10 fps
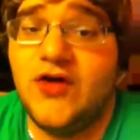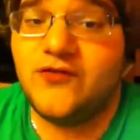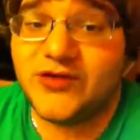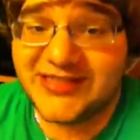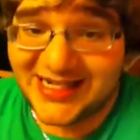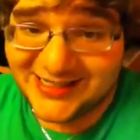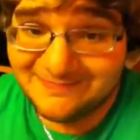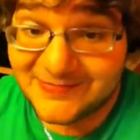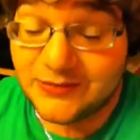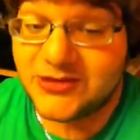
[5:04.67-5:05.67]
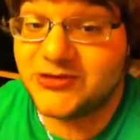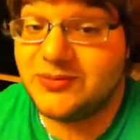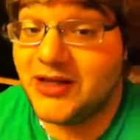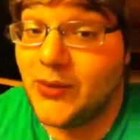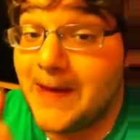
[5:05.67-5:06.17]
for Santa, which was,
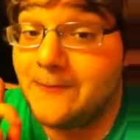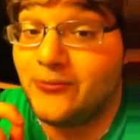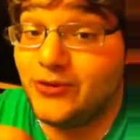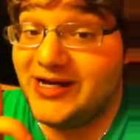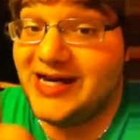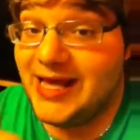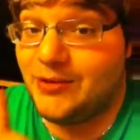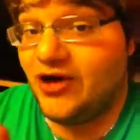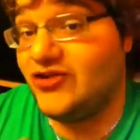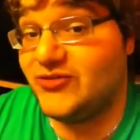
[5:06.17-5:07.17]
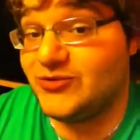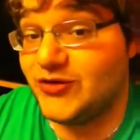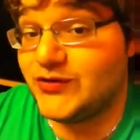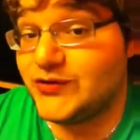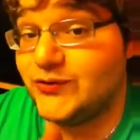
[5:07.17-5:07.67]
by the way, pretty damn awesome.
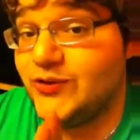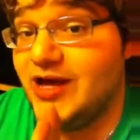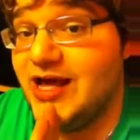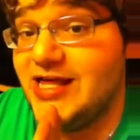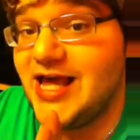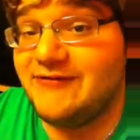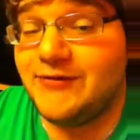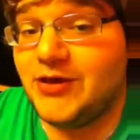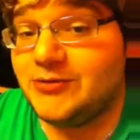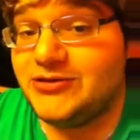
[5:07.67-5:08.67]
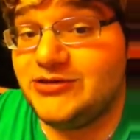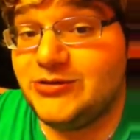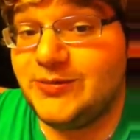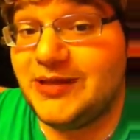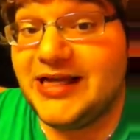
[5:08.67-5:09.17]
So if you ever have the opportunity
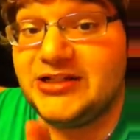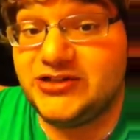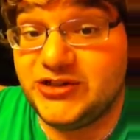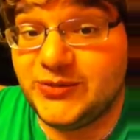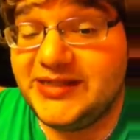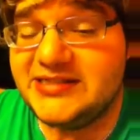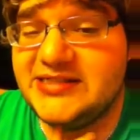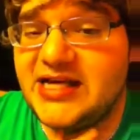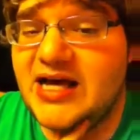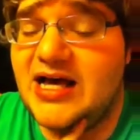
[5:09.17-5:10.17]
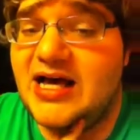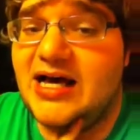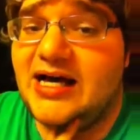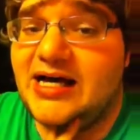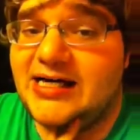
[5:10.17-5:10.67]
to apply, do it.
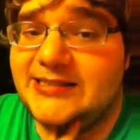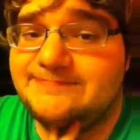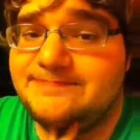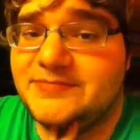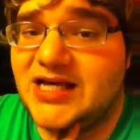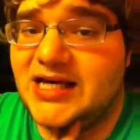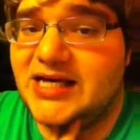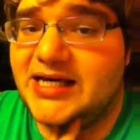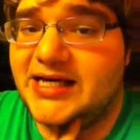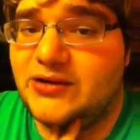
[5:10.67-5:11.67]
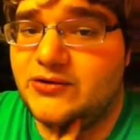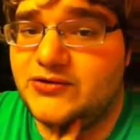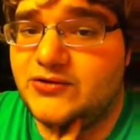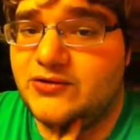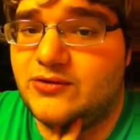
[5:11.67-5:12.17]
I
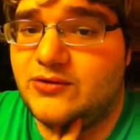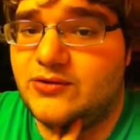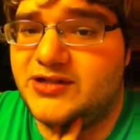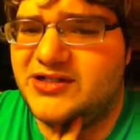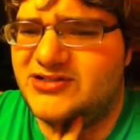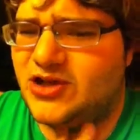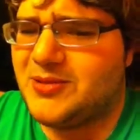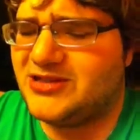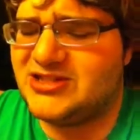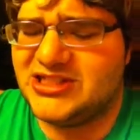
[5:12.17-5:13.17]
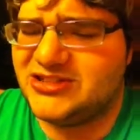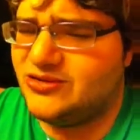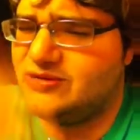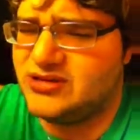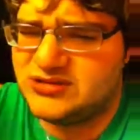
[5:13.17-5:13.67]
also did a solar panel installation
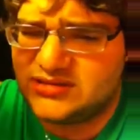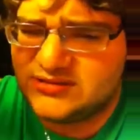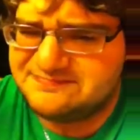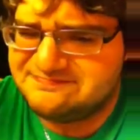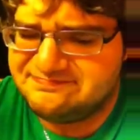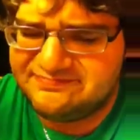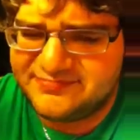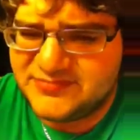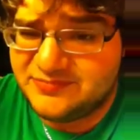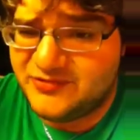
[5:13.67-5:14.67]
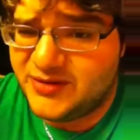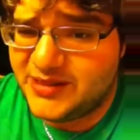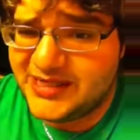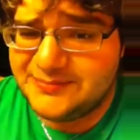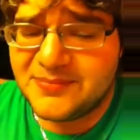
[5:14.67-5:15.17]
course, free
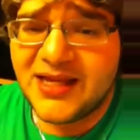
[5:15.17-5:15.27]
money,